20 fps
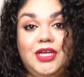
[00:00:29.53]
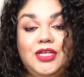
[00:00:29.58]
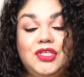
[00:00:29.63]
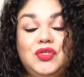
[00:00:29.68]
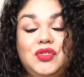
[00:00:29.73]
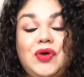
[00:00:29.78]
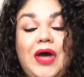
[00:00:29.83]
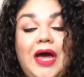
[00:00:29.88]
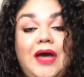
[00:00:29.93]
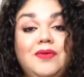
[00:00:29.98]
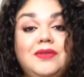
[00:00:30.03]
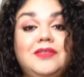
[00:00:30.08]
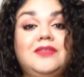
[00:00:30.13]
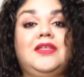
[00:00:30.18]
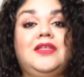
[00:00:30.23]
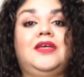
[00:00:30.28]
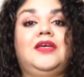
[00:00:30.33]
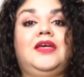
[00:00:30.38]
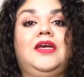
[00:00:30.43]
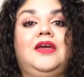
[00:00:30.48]
So I was
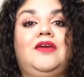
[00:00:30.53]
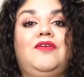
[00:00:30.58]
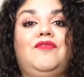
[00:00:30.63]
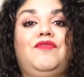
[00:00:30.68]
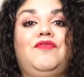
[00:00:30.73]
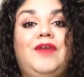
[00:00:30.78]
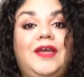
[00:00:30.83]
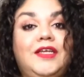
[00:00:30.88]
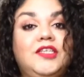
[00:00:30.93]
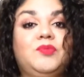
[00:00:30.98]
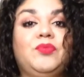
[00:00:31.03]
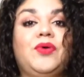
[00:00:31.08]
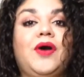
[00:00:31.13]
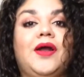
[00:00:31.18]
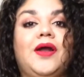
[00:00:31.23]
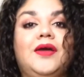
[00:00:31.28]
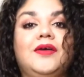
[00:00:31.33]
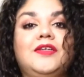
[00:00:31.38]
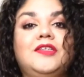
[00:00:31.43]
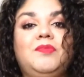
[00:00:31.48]
thinking face
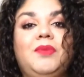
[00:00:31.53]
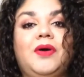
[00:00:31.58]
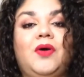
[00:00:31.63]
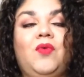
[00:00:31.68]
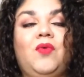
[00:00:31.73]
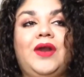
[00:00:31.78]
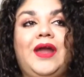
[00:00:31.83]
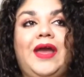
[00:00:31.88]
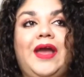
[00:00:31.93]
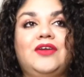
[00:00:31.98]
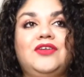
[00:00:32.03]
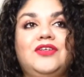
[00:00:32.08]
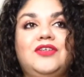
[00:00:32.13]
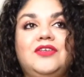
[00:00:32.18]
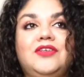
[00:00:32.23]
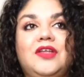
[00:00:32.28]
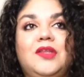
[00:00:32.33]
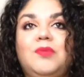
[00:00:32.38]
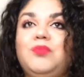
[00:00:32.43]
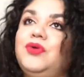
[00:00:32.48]
products, but when I actually
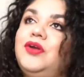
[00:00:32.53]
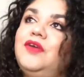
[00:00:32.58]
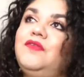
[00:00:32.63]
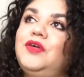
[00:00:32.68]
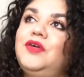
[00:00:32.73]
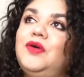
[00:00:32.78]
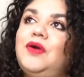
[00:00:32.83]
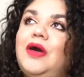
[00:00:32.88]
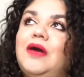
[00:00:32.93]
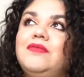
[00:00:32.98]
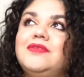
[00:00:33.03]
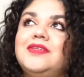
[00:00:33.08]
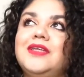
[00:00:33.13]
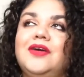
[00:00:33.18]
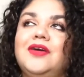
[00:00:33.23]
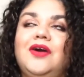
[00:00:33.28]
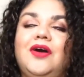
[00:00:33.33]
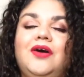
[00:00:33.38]
saw the preview, I was like,